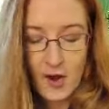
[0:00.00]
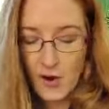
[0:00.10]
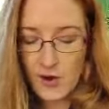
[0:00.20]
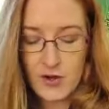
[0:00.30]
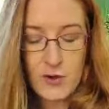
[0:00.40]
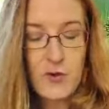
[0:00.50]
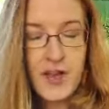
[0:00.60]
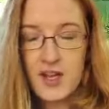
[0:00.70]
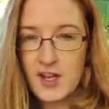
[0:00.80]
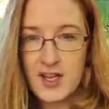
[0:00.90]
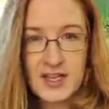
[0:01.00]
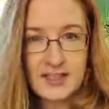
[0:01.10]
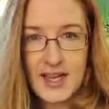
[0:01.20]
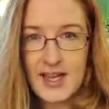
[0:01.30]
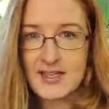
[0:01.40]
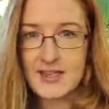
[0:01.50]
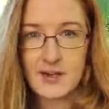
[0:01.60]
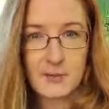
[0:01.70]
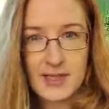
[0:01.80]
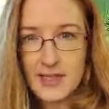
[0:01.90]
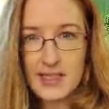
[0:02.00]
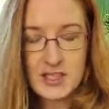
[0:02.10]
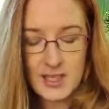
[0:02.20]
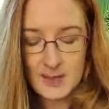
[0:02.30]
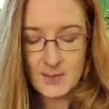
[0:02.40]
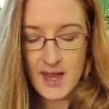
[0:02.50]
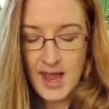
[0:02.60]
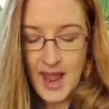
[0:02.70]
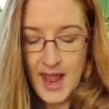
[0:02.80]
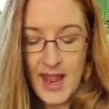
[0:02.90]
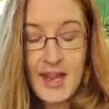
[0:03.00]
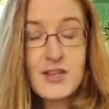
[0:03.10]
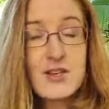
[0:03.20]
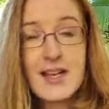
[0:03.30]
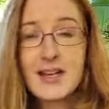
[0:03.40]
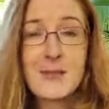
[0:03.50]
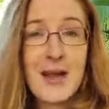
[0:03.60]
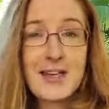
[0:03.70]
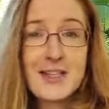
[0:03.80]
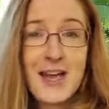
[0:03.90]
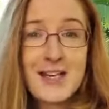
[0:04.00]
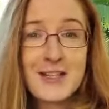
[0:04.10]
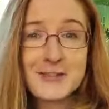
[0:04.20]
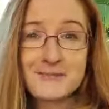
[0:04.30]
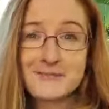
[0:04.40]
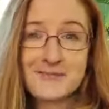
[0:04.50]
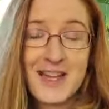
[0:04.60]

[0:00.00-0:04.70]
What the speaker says: own or that you can collect that are really cheap, and you need an imagination.